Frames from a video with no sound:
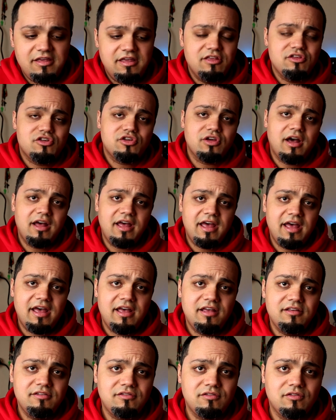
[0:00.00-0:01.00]
InShot
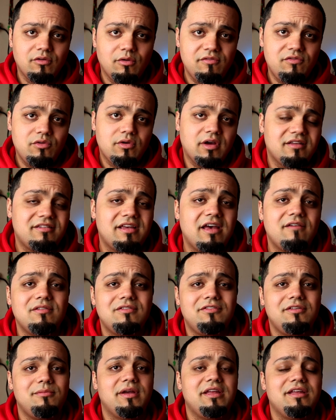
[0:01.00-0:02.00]
has. So if you guys
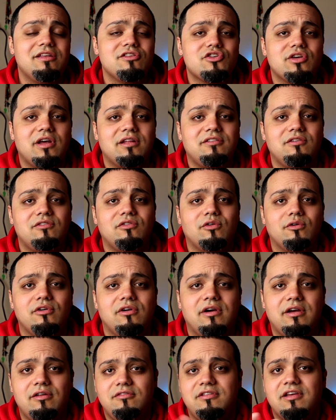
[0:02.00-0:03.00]
haven't seen my InShot
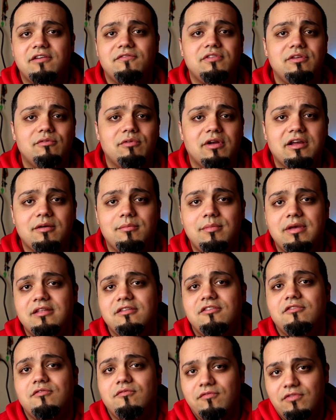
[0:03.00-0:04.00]
tutorial, I definitely
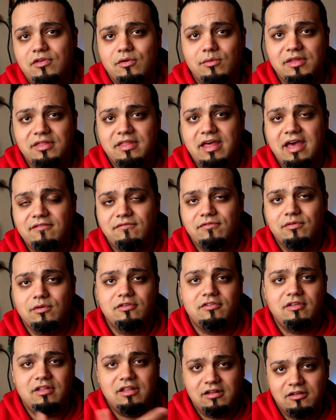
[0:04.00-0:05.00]
recommend viewing that
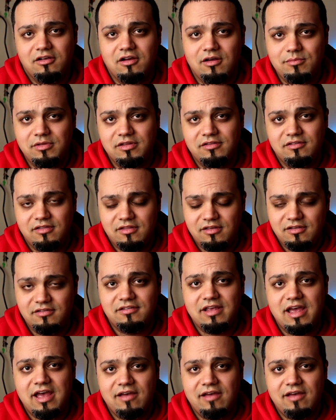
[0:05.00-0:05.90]
first and then coming to this